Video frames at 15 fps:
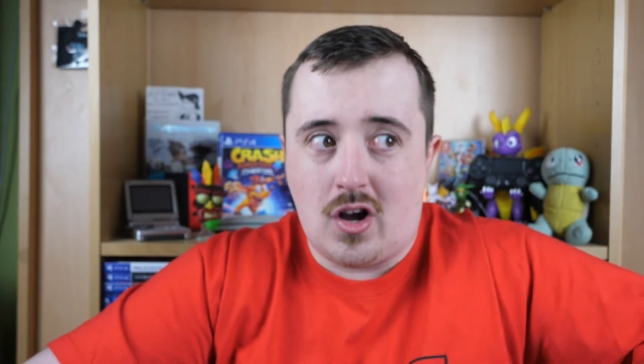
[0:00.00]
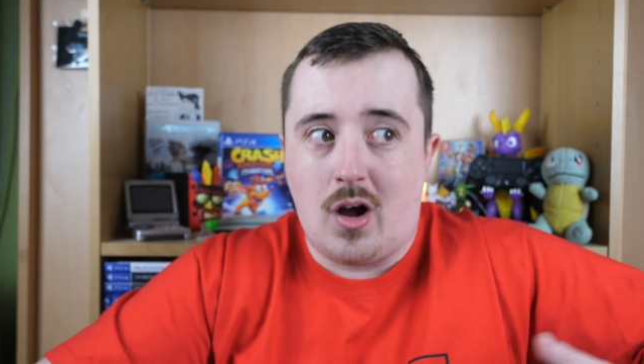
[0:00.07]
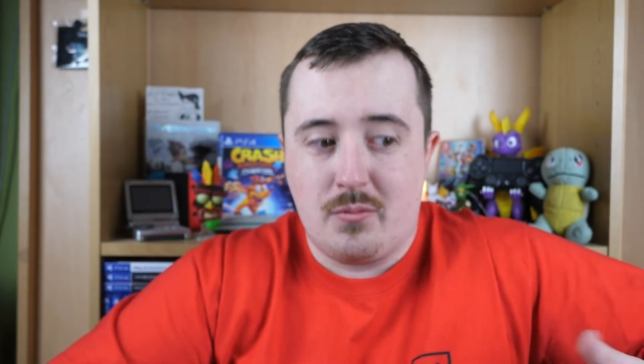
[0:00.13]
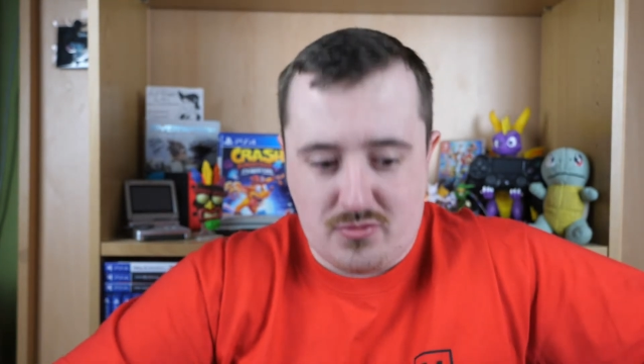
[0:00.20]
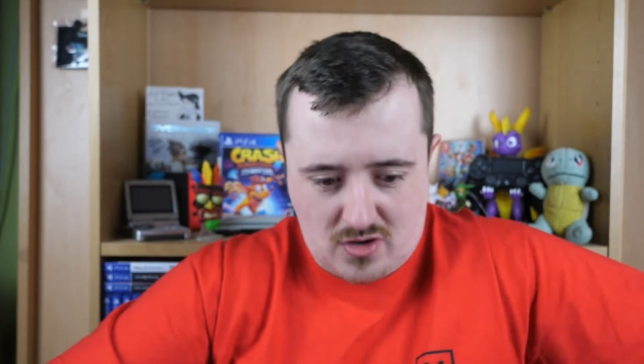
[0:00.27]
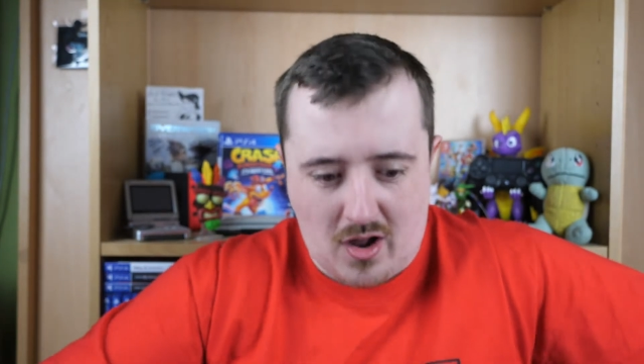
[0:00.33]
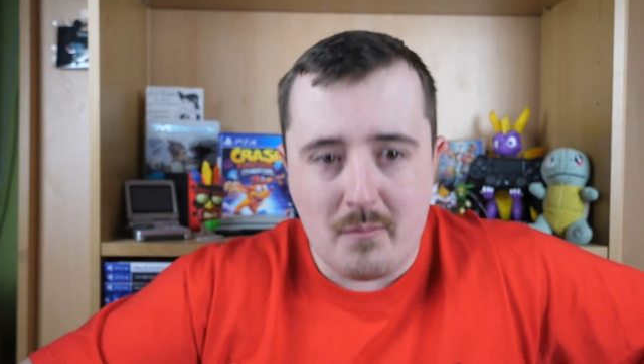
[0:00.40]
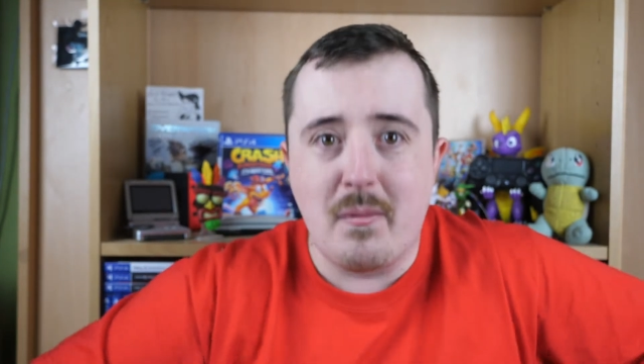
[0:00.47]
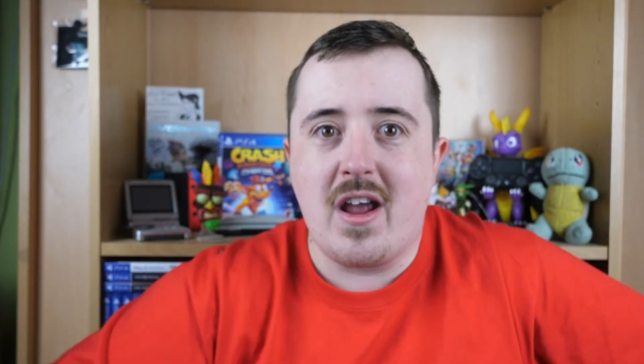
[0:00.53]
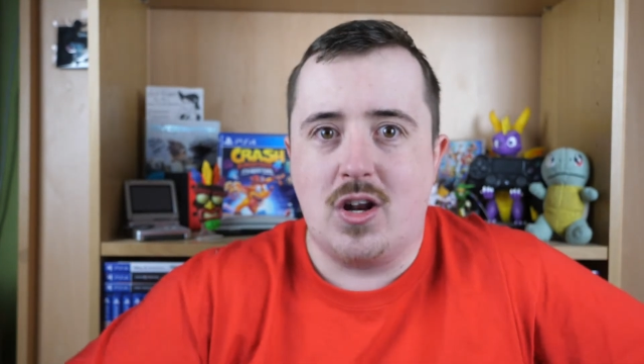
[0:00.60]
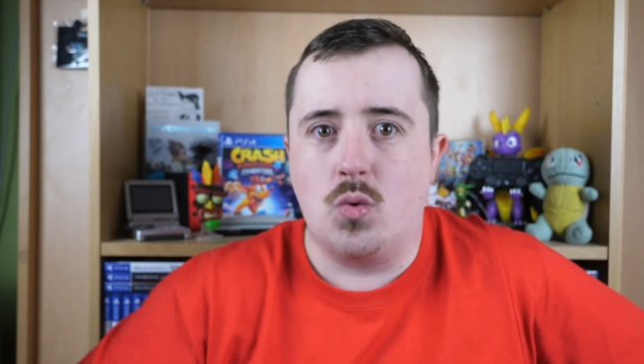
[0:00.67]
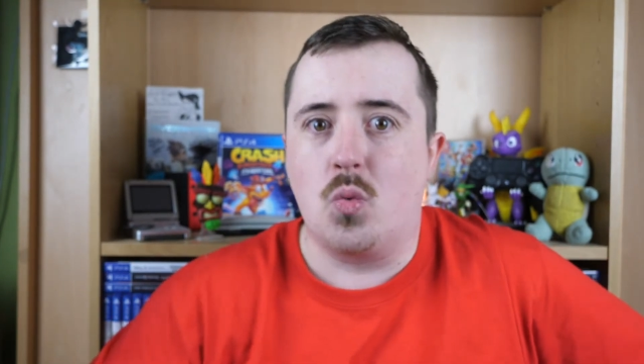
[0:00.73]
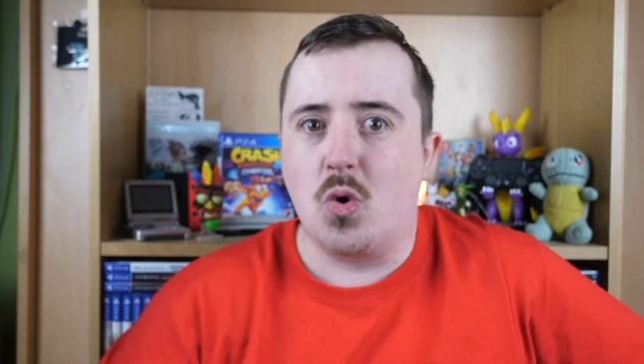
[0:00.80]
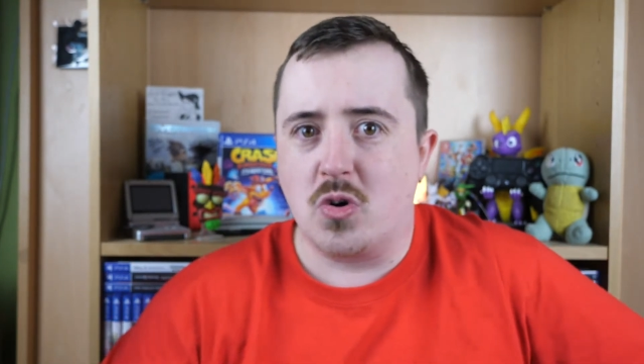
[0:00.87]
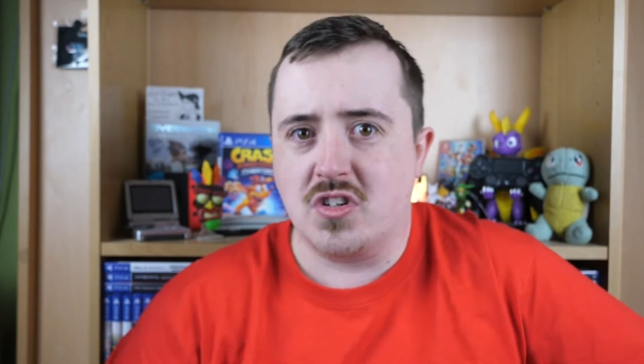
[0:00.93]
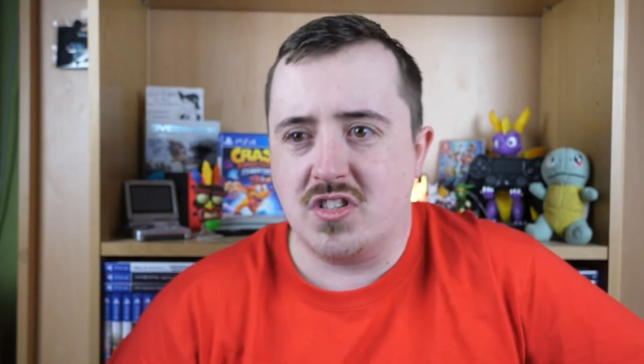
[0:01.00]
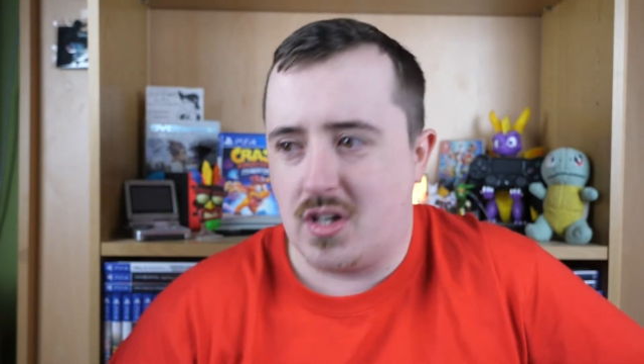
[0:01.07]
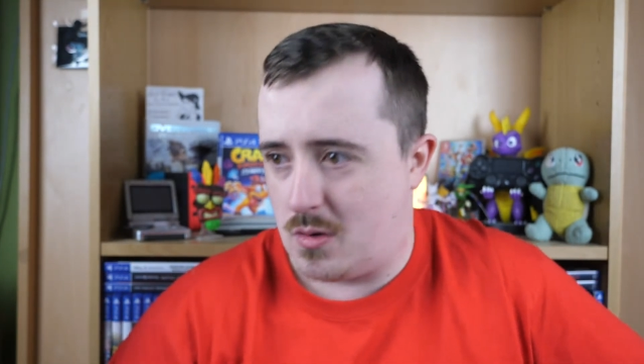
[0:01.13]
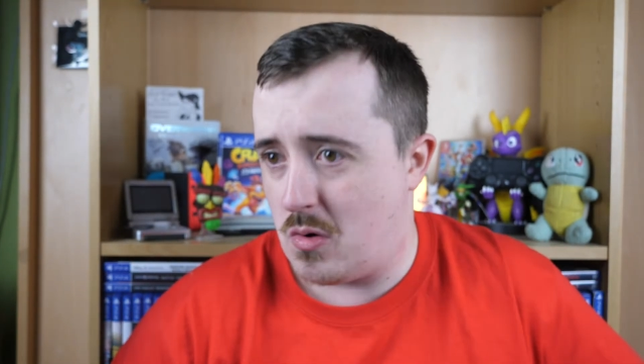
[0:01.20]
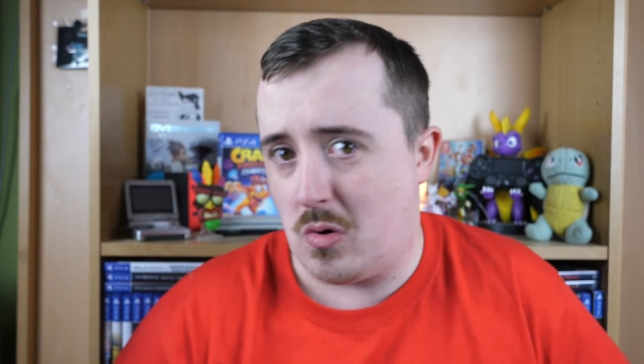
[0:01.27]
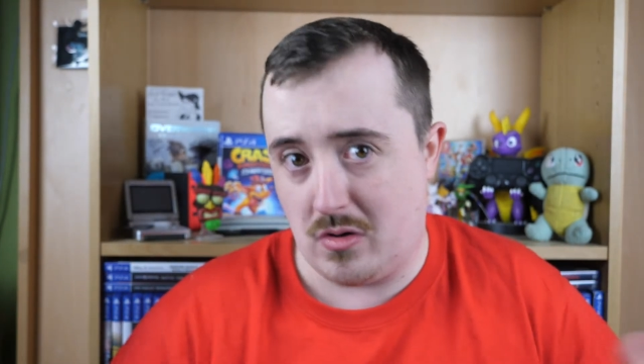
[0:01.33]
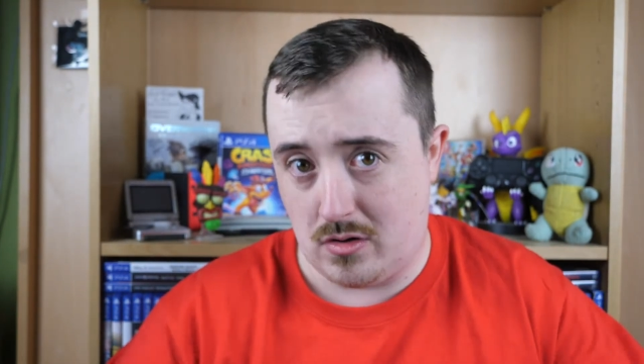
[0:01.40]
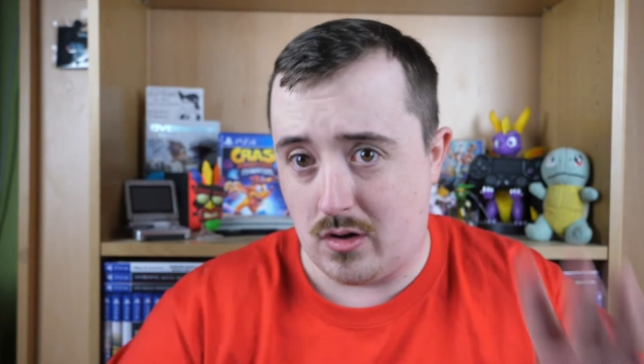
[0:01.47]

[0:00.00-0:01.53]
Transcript: I made it worse now.